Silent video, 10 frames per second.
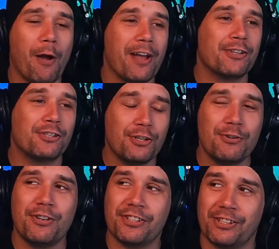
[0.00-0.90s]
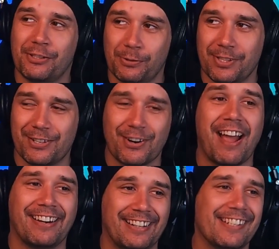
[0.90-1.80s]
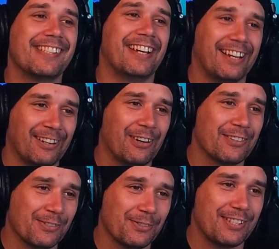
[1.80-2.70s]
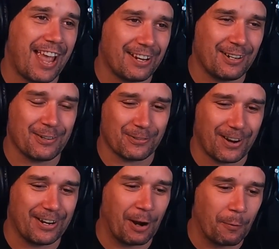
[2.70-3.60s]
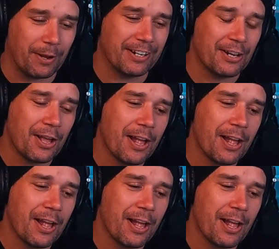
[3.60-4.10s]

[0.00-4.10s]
As soon as I saw the track listing and I saw Tekkno Train, I went,